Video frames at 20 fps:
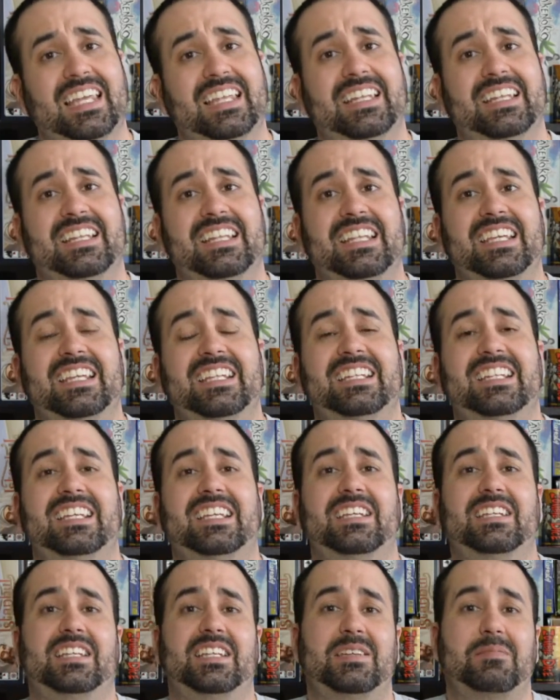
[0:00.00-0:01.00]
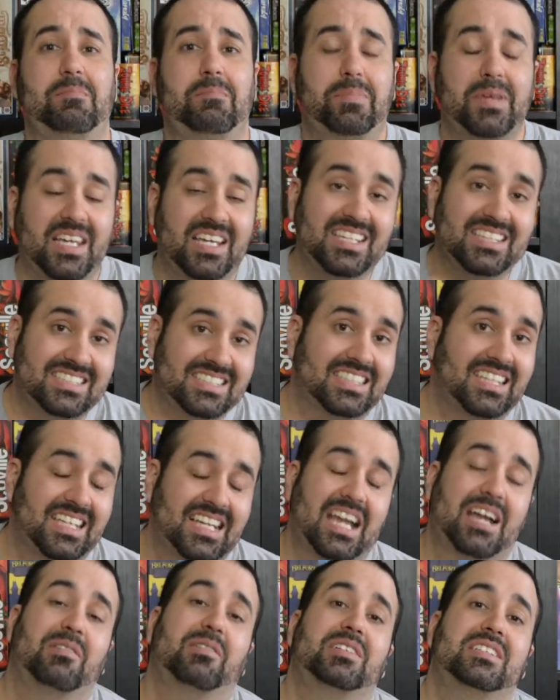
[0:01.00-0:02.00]
the the the biggest
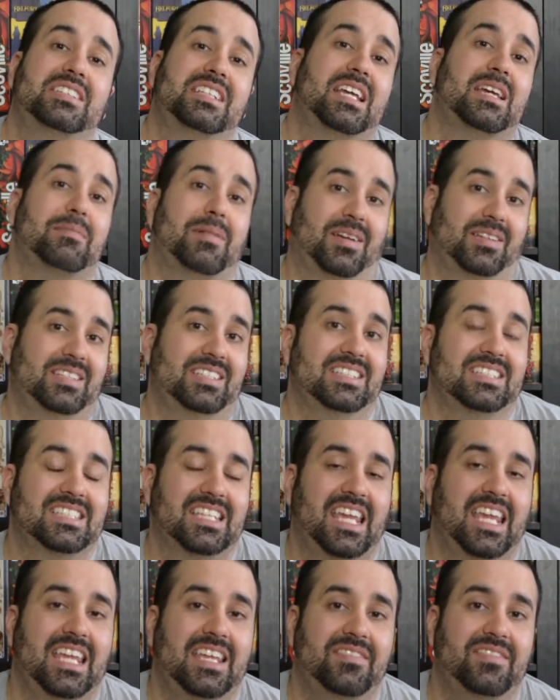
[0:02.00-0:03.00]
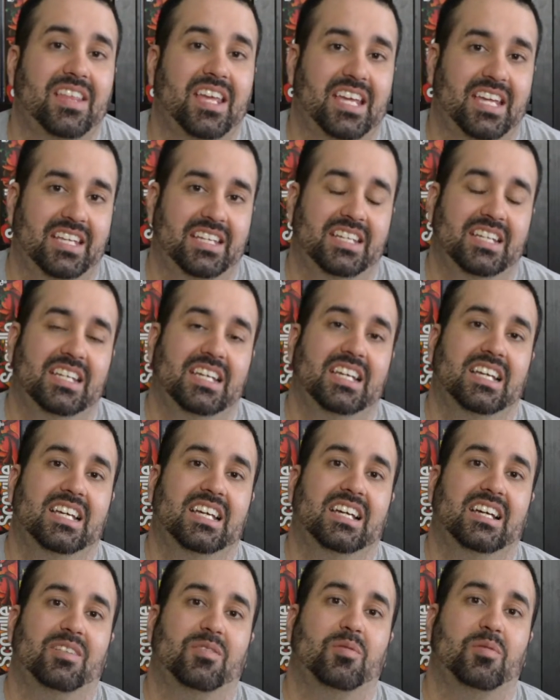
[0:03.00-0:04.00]
thing I would say about this game that
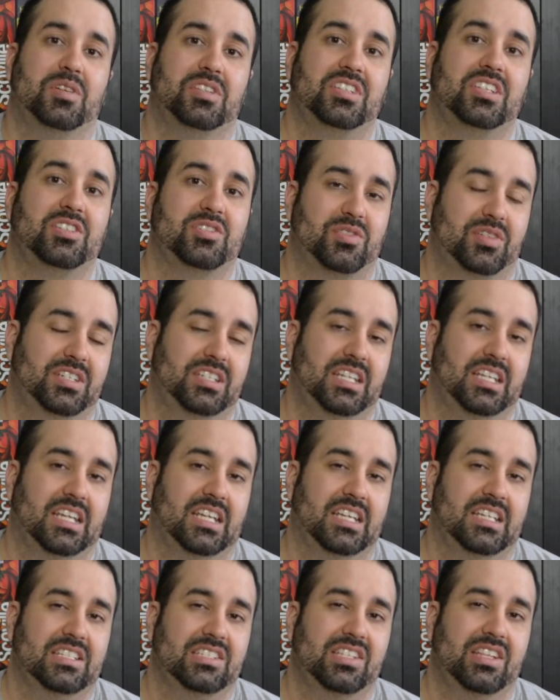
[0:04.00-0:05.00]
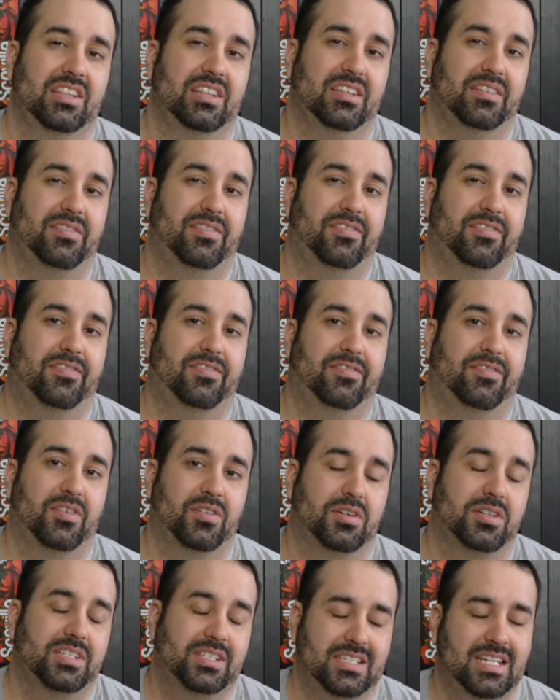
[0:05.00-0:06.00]
was interesting is the
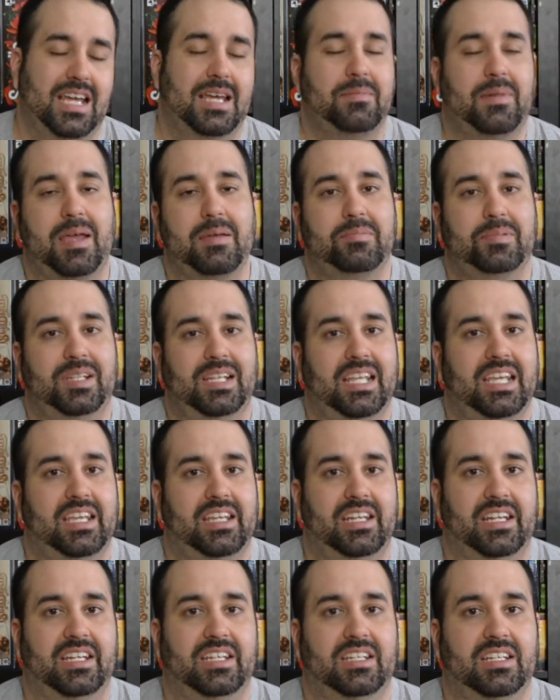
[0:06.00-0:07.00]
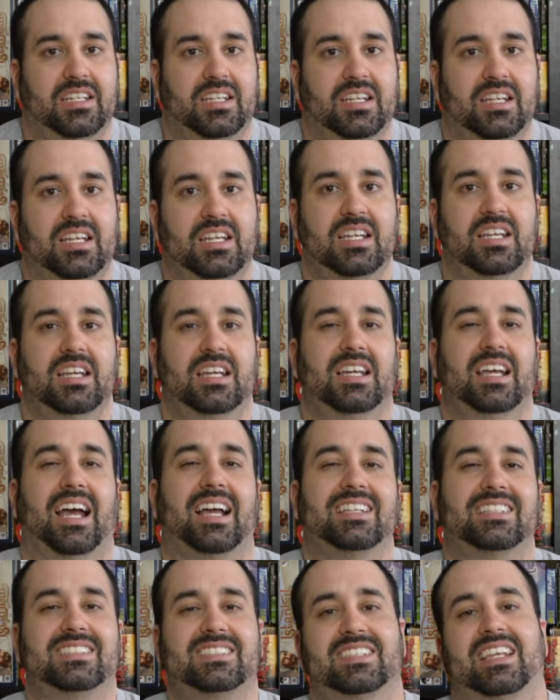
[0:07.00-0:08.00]
first time I played it,
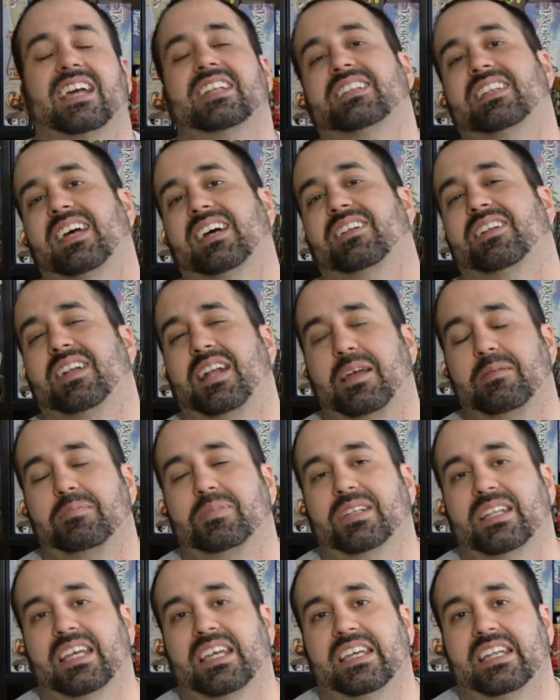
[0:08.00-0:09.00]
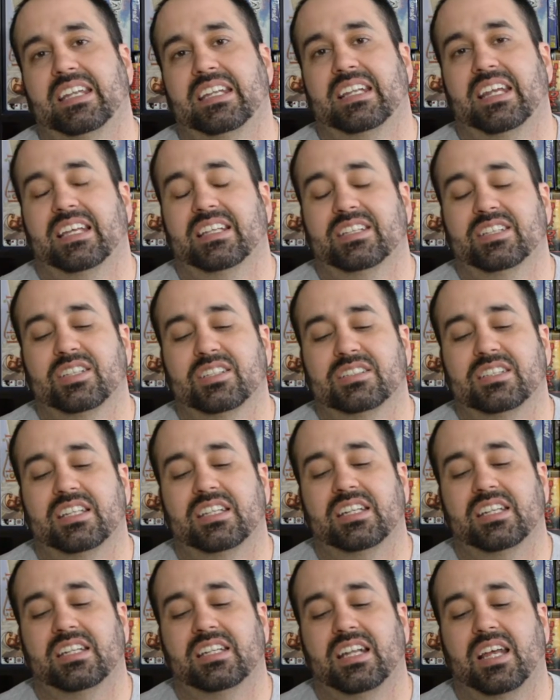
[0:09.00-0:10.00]
I sat down and I played it and I looked
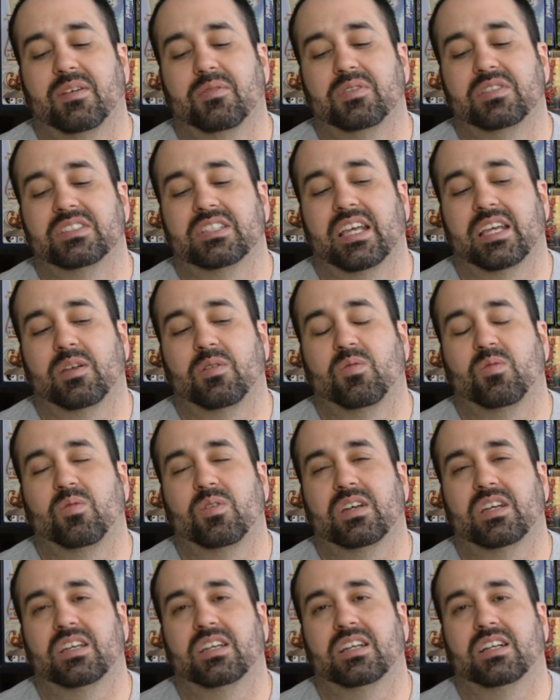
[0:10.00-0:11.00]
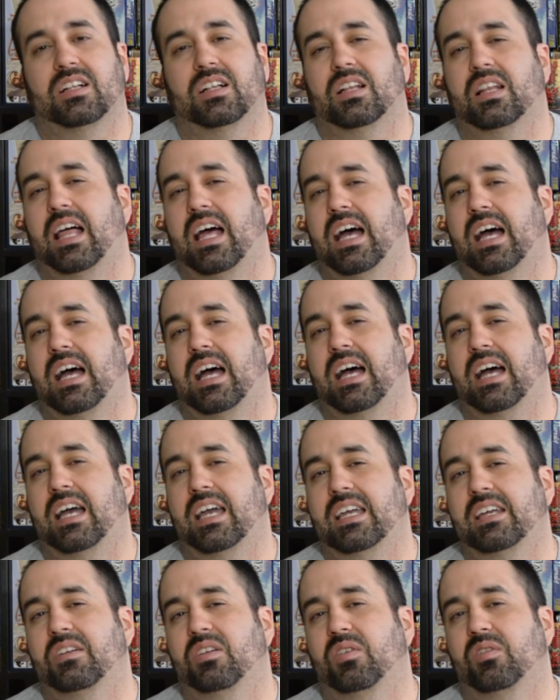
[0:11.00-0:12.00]
at it and I was like, well,
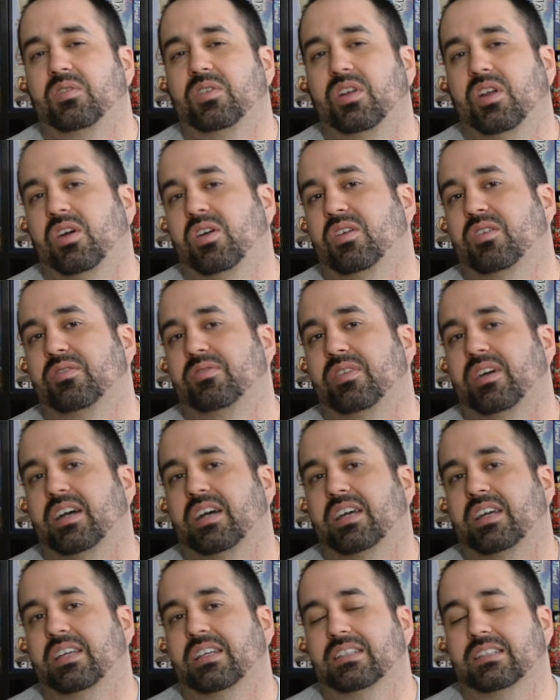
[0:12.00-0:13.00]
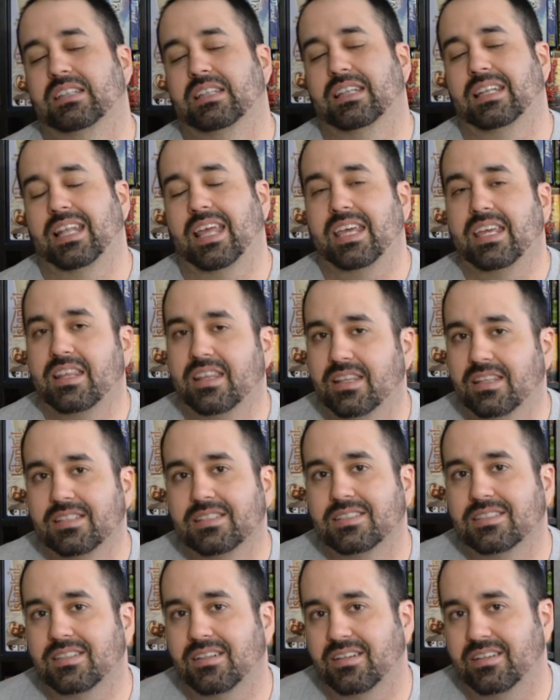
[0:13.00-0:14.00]
I don't know if I like
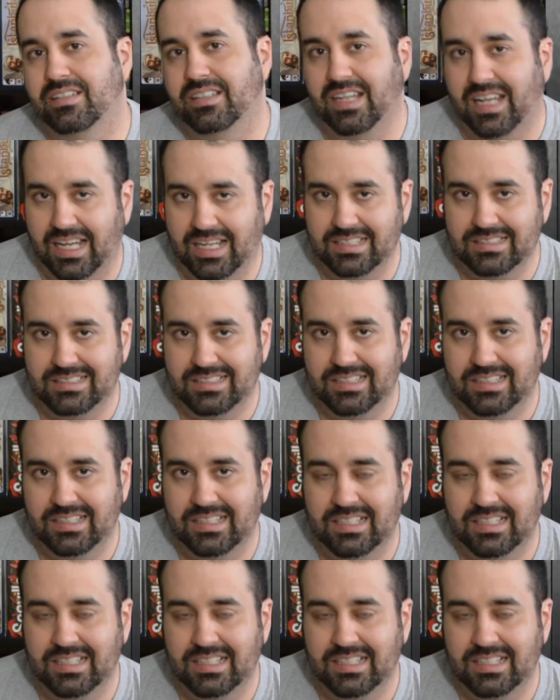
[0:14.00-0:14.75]
this or not.